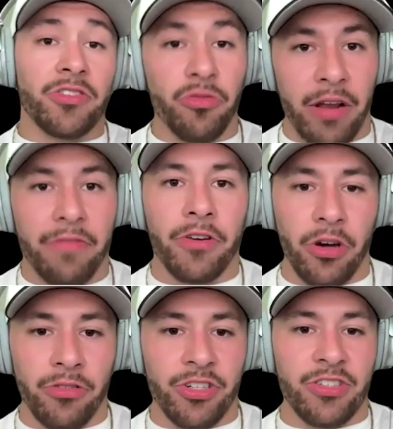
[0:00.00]
great for
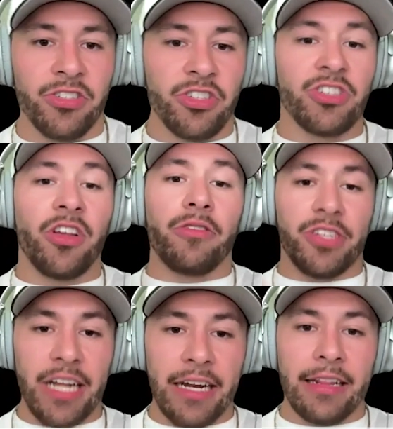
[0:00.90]
coaches, just
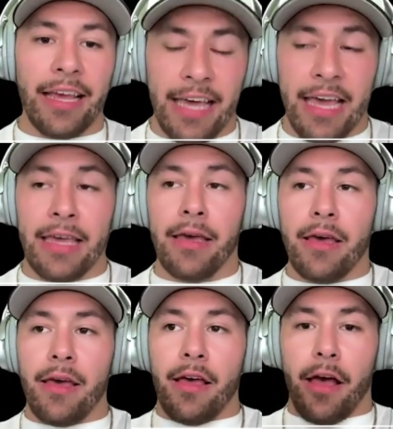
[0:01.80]
understanding like, hey,
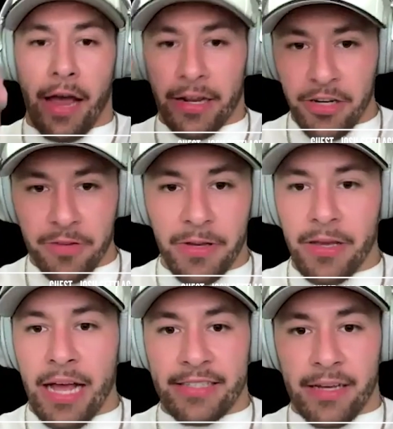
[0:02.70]
I should
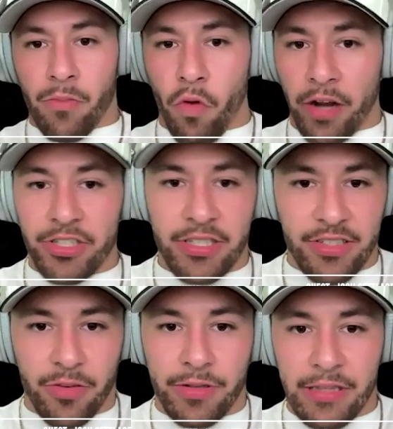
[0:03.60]
be, as I'm watching
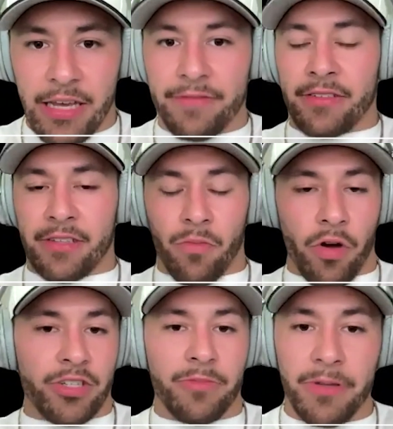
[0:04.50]
someone lift, as I'm
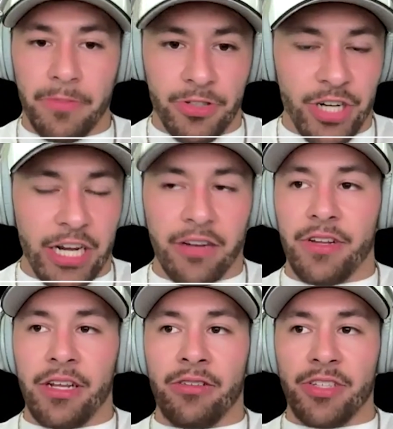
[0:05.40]
watching people's check-in
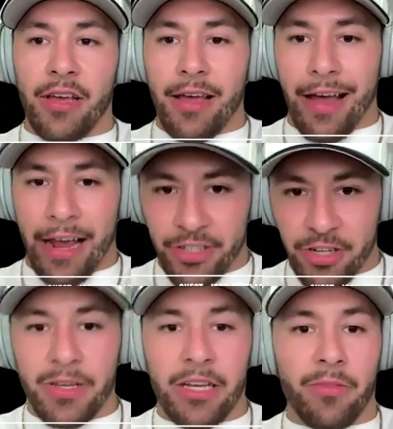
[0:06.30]
videos, I
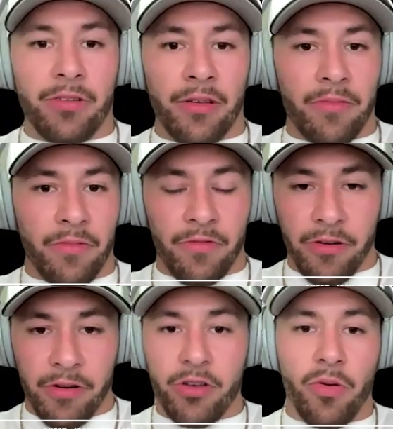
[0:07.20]
should be able to
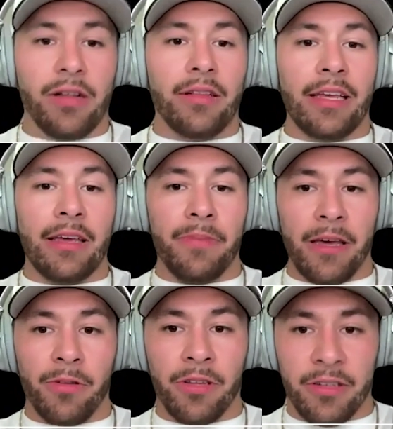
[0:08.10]
very quickly be
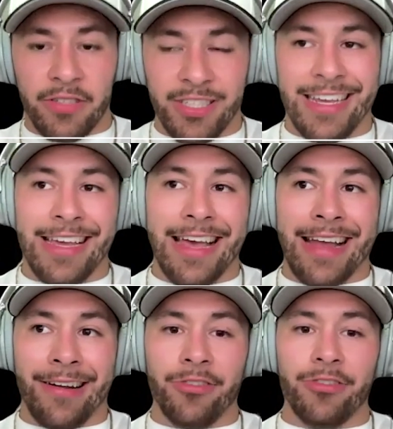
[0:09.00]
able to see
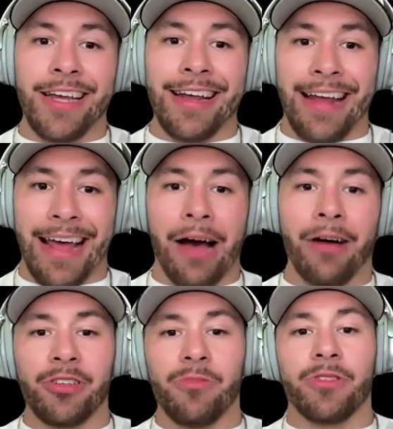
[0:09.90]
and understand how
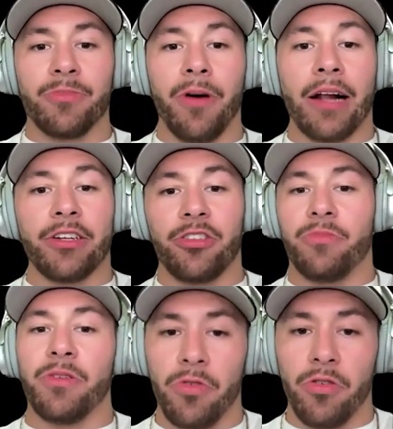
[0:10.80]
someone's body should
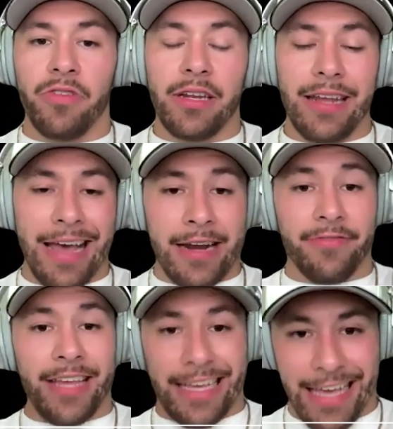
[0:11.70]
be moving. And
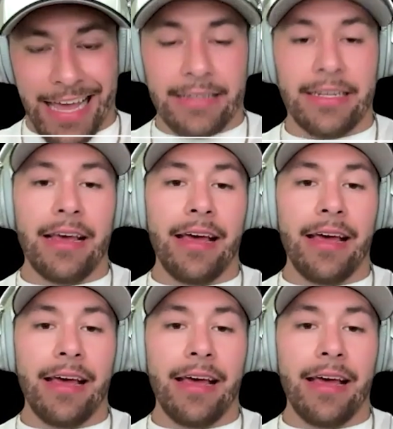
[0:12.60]
if they can't,